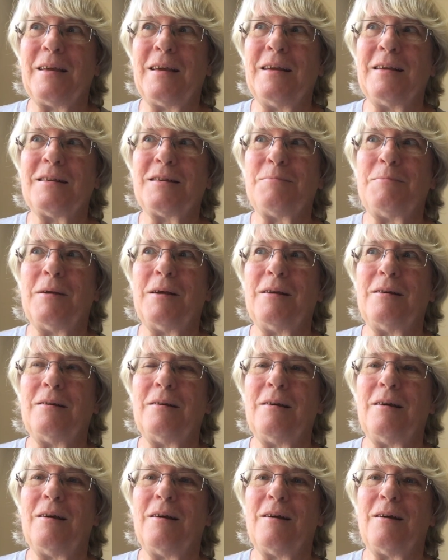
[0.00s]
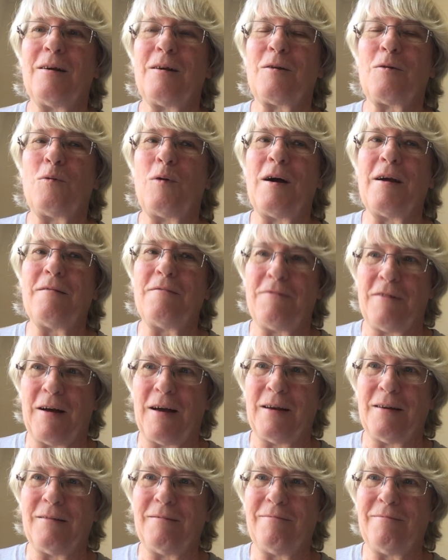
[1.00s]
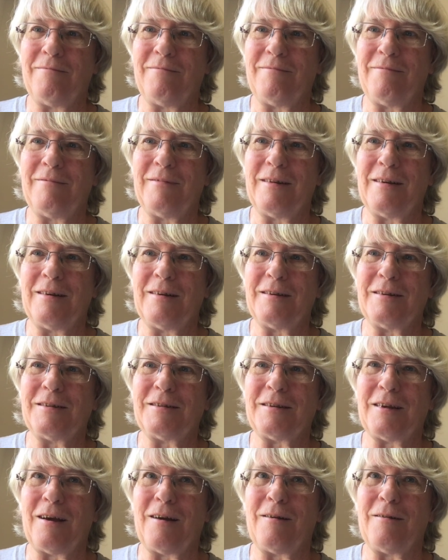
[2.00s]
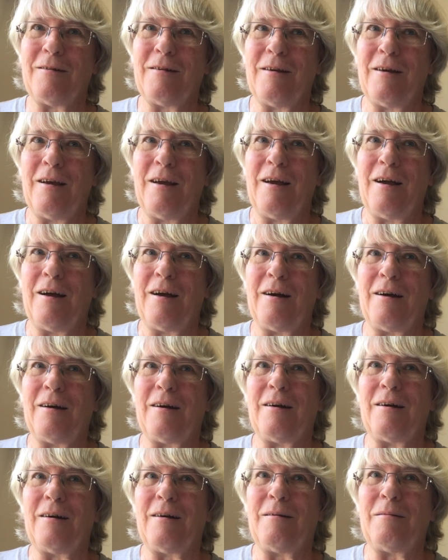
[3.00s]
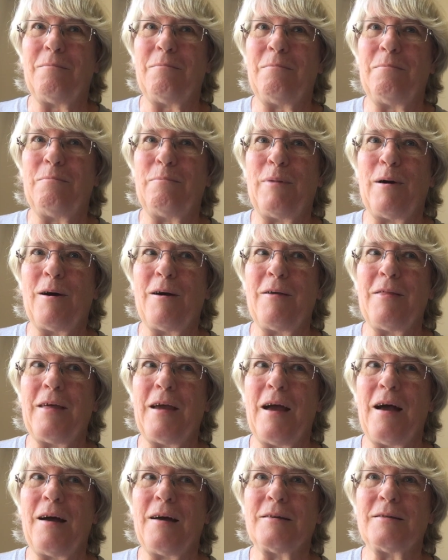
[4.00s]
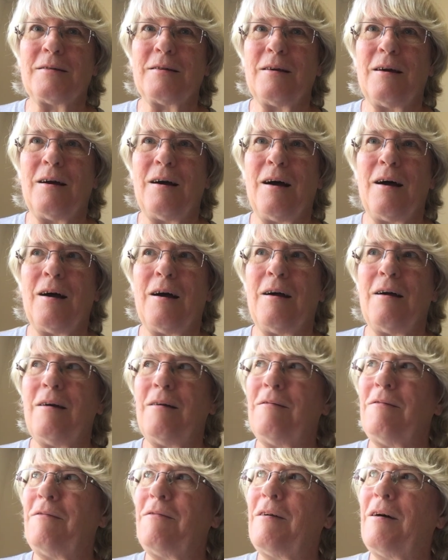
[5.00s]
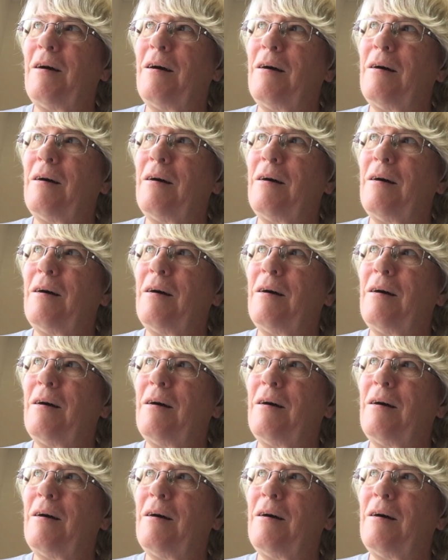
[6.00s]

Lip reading: It's been quite fun. So, bar that, I've